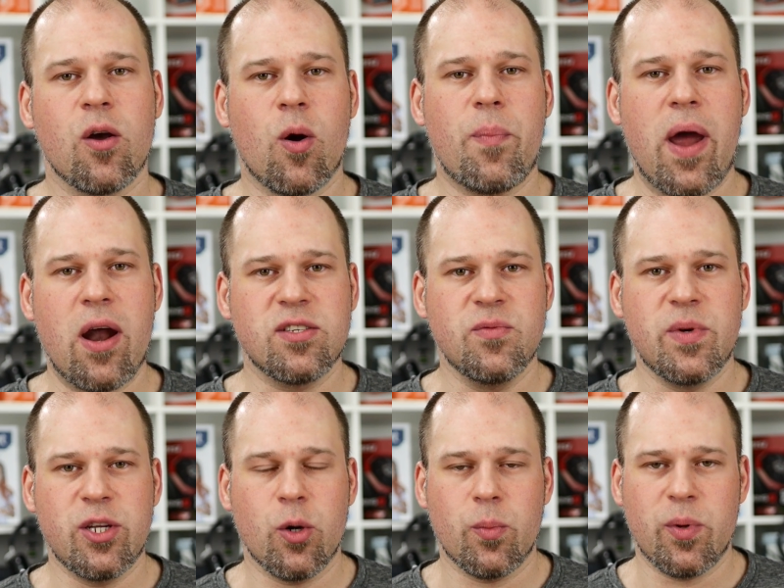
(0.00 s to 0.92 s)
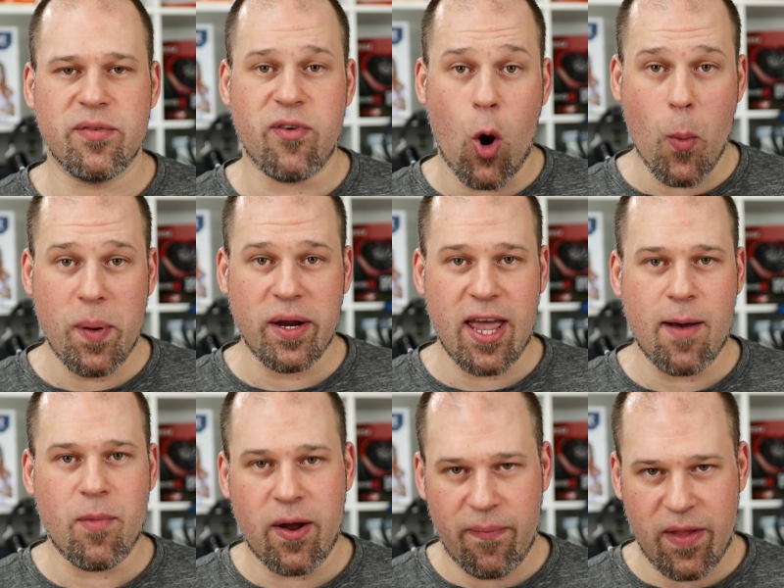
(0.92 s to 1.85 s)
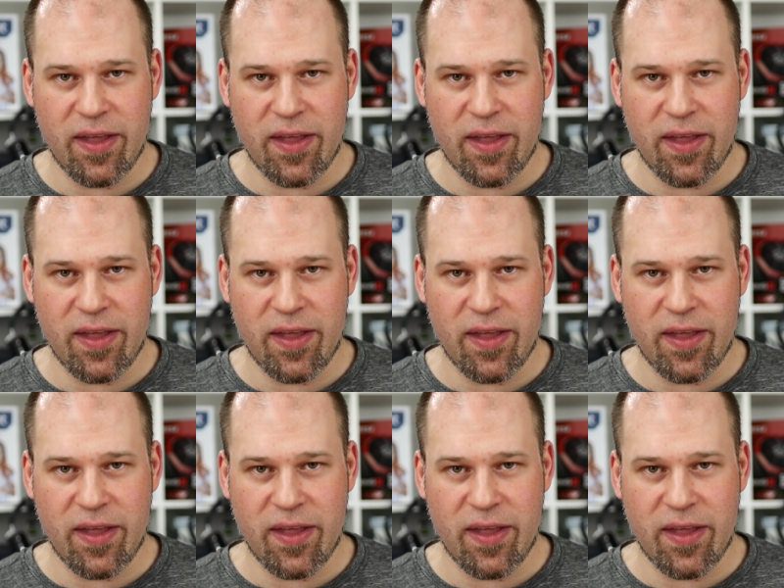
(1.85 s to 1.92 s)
comparison video with Open Camera,